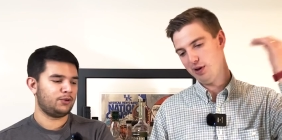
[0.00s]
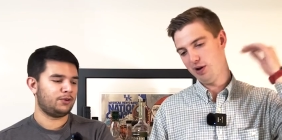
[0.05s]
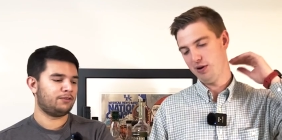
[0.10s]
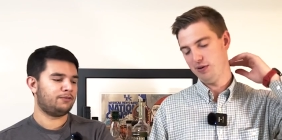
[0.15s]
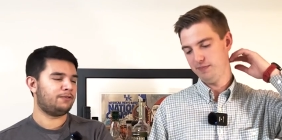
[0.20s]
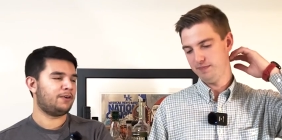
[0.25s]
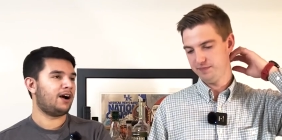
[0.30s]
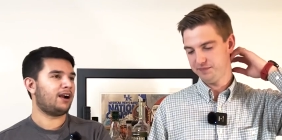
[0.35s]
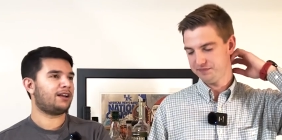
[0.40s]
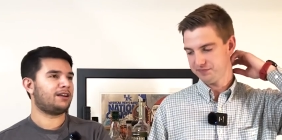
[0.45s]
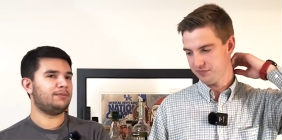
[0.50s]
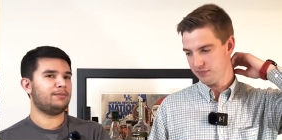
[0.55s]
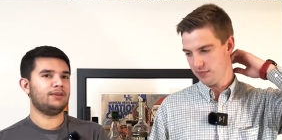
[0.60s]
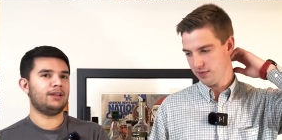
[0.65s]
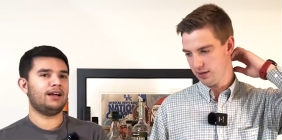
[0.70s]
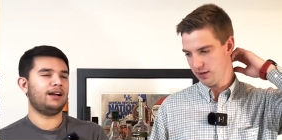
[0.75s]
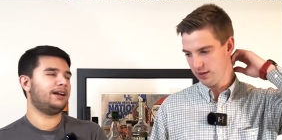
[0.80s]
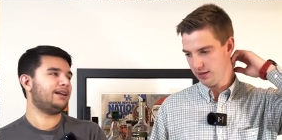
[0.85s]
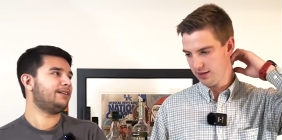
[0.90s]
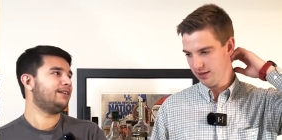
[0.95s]
Speaker 1: though. do a vodka
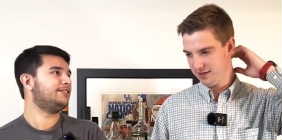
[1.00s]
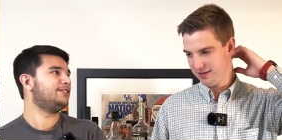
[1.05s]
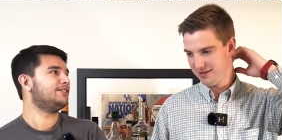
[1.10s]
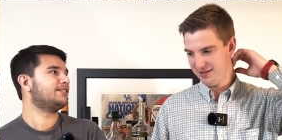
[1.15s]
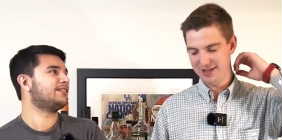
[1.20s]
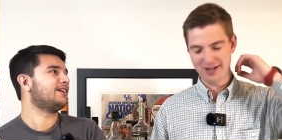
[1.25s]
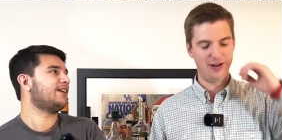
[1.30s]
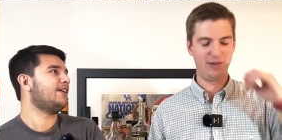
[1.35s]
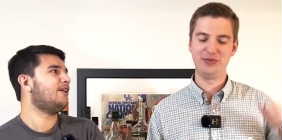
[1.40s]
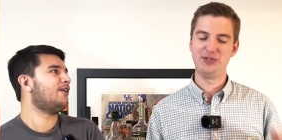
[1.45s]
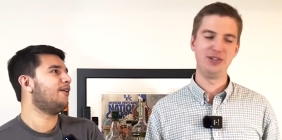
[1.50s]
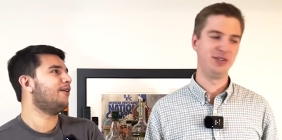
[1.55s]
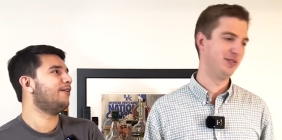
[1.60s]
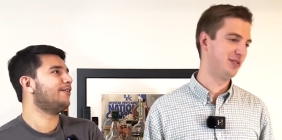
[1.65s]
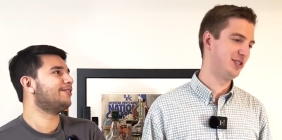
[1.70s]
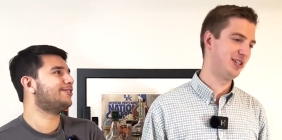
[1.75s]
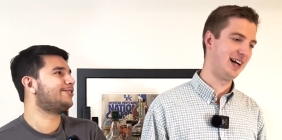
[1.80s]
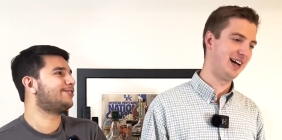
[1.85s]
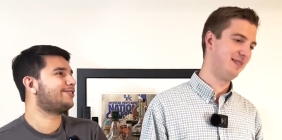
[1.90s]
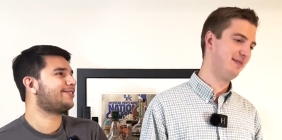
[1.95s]
blind.
Speaker 2: It's just no, like all dude,
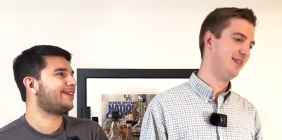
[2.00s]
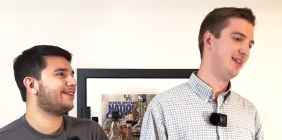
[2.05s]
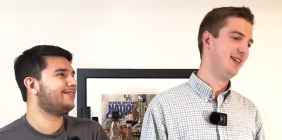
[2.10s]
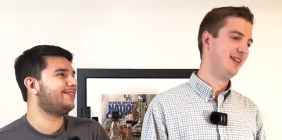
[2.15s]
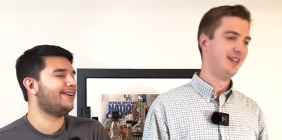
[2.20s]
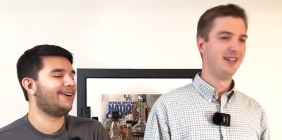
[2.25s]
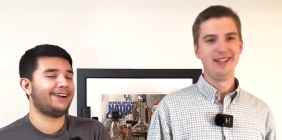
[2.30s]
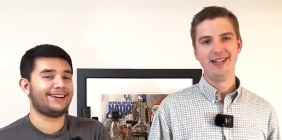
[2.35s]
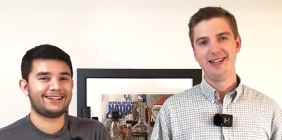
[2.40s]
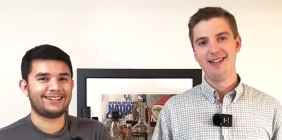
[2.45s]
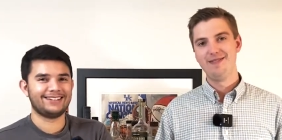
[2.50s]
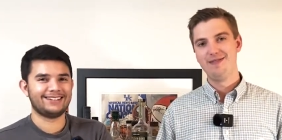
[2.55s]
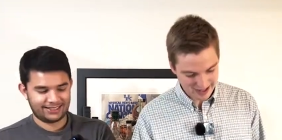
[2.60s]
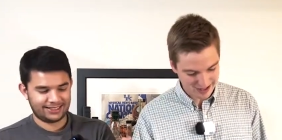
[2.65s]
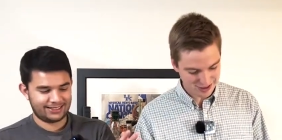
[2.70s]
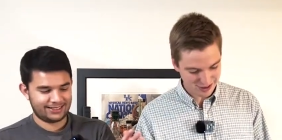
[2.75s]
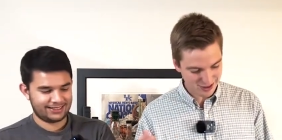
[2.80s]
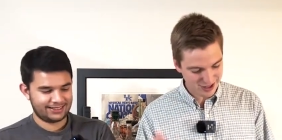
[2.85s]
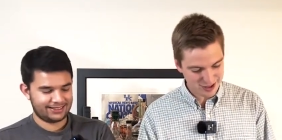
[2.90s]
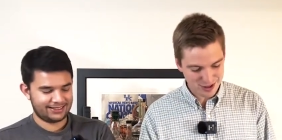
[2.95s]
straight vodka. Yeah, so
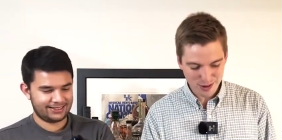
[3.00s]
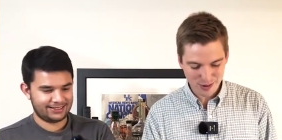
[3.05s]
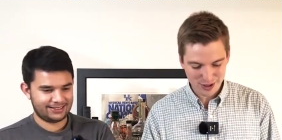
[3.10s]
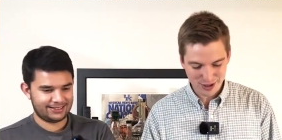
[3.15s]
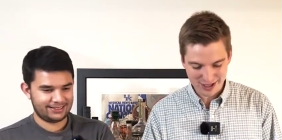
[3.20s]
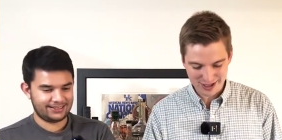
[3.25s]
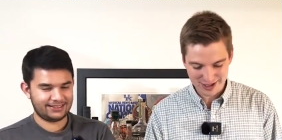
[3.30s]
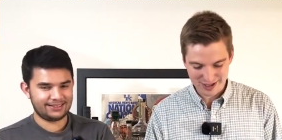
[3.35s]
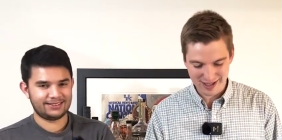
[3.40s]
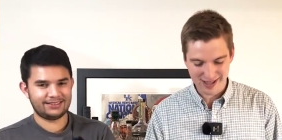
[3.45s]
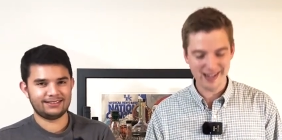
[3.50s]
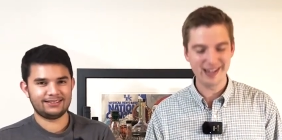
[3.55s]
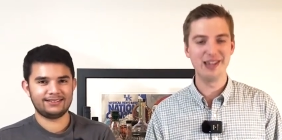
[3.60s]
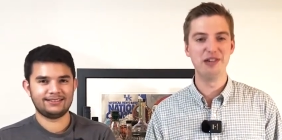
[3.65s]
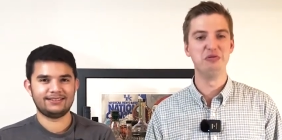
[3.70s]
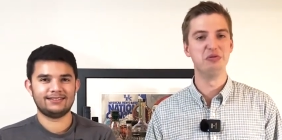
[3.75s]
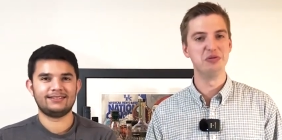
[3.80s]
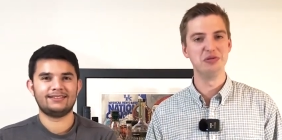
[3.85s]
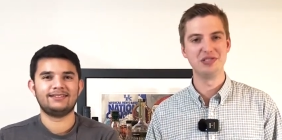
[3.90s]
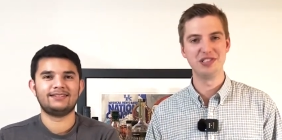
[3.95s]
let us know what you guys think, and
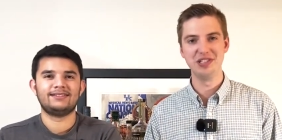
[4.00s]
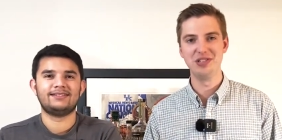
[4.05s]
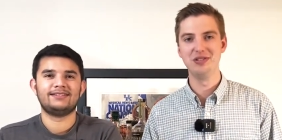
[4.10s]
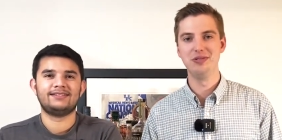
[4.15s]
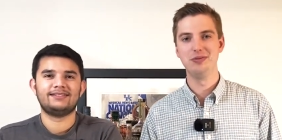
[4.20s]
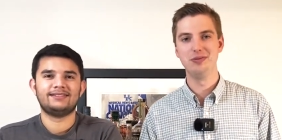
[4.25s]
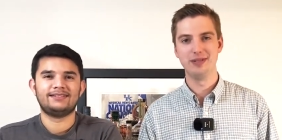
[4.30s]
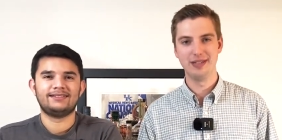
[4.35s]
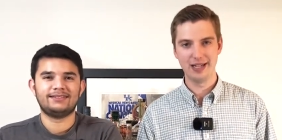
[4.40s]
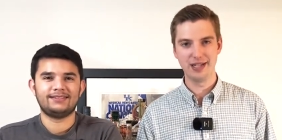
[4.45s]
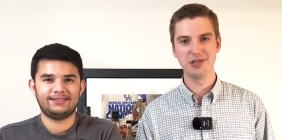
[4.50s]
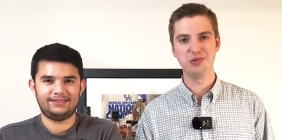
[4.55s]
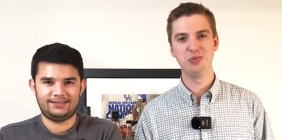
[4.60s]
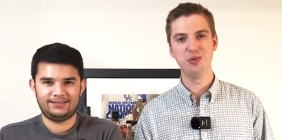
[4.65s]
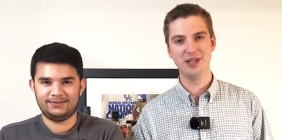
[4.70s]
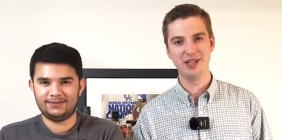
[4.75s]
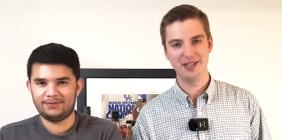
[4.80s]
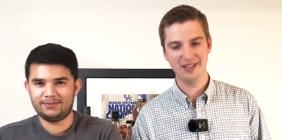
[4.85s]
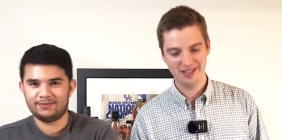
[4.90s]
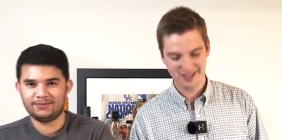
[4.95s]
we'll see you next
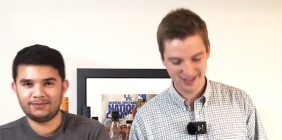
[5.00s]
week.